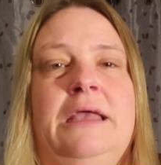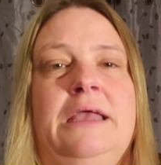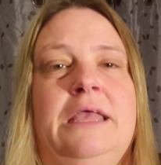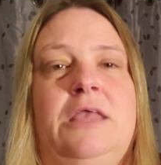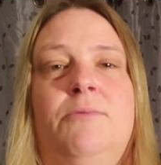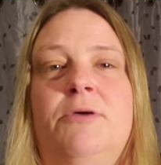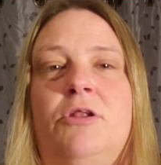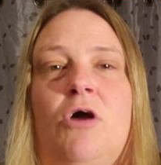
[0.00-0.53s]

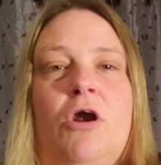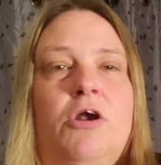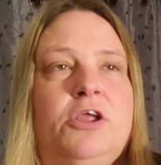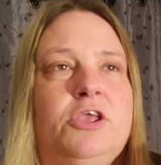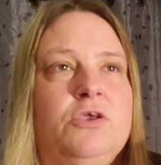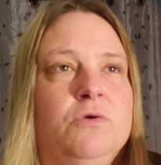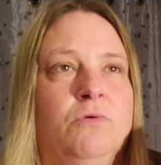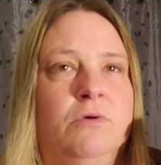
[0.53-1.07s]
He would
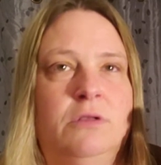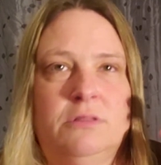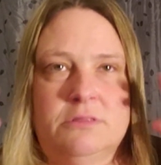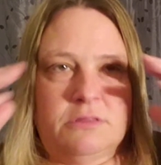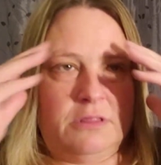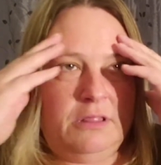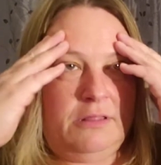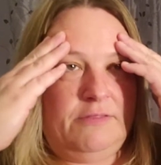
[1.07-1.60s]
argue
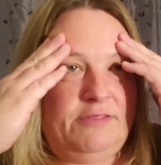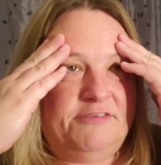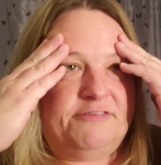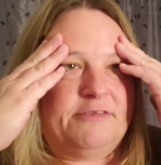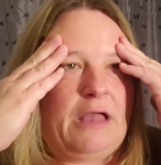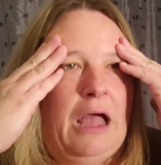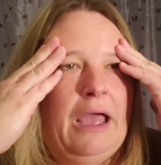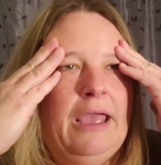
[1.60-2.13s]
the
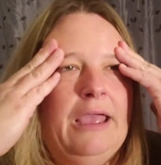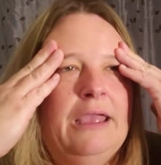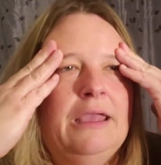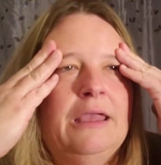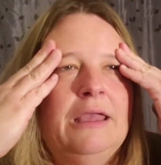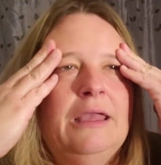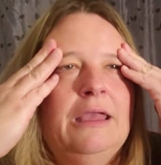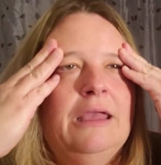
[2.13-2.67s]
sky
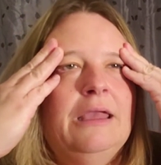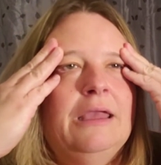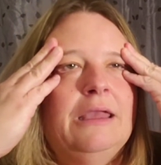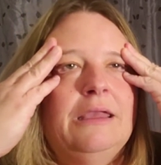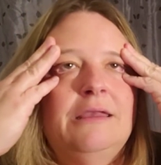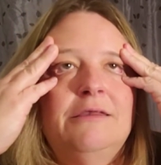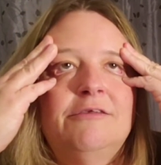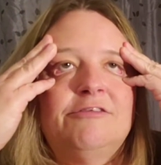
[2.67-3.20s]

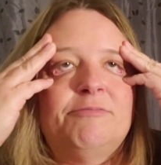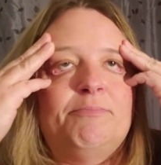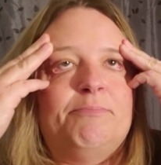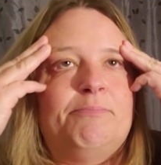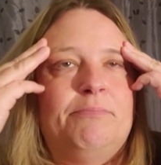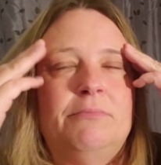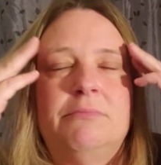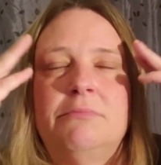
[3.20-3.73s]
is
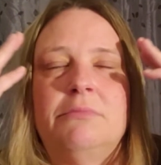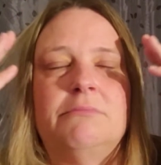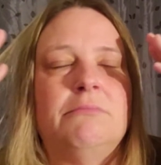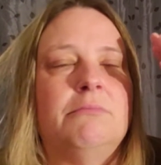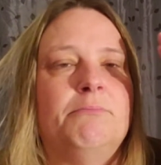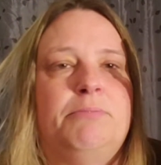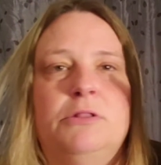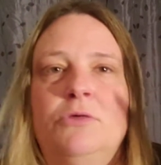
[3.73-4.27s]

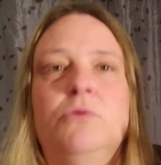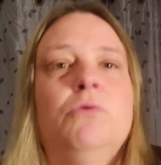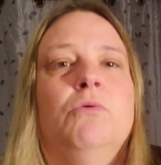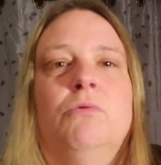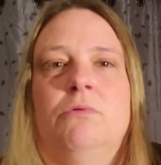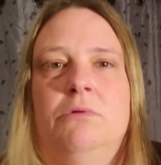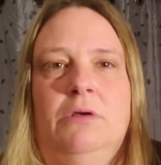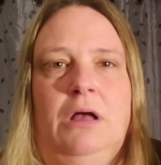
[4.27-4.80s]

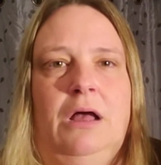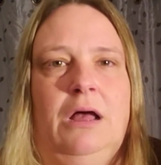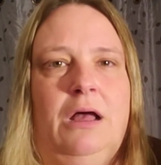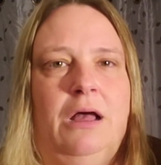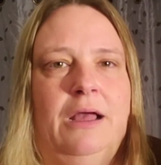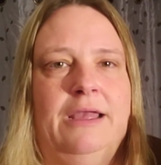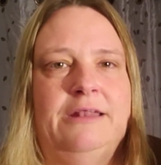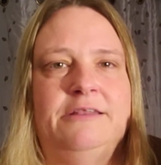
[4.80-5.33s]
blue
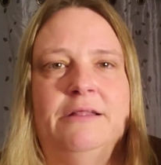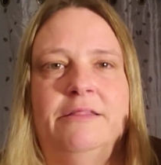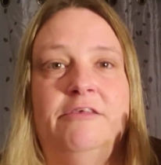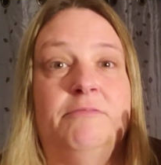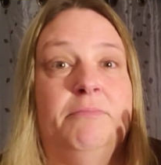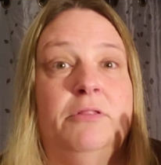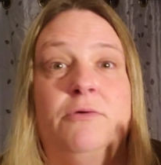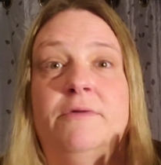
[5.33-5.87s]
until
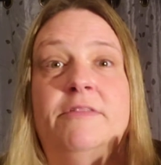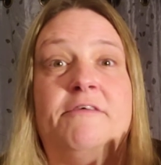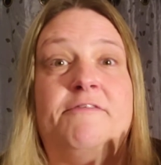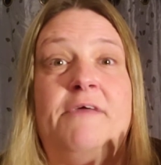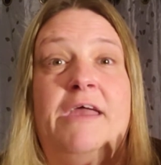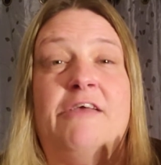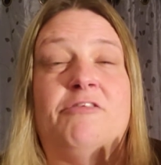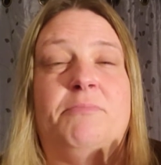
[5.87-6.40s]
he's blue in the
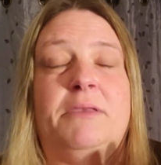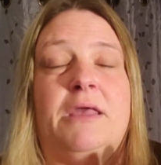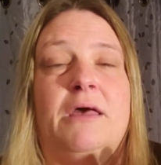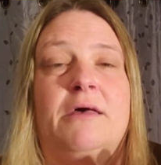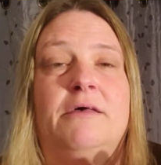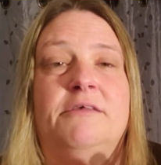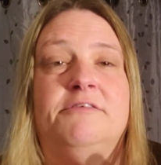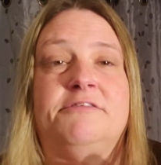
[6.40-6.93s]
face,
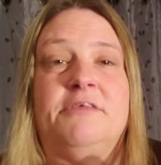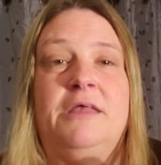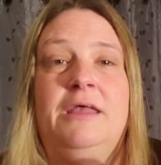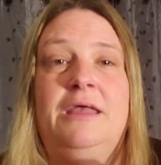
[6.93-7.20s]
because